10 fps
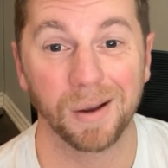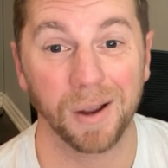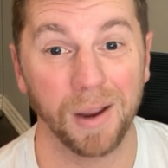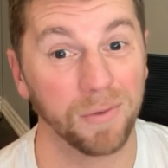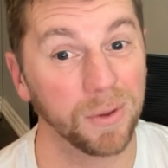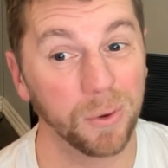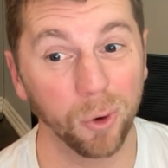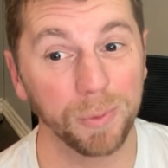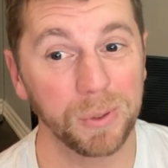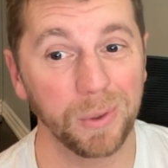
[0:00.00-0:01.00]
Everything cool
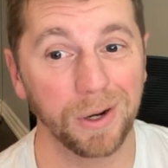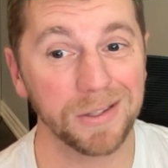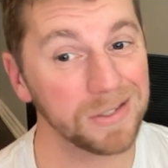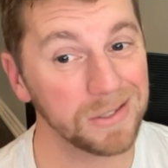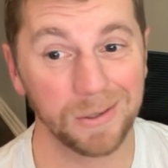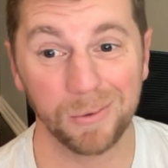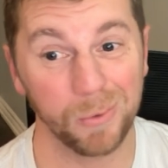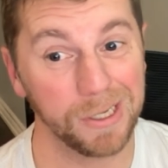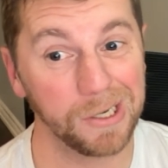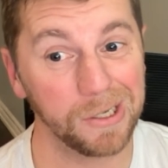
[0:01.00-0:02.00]
between us? We
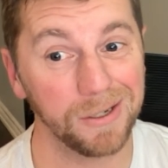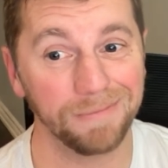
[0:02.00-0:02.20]
good?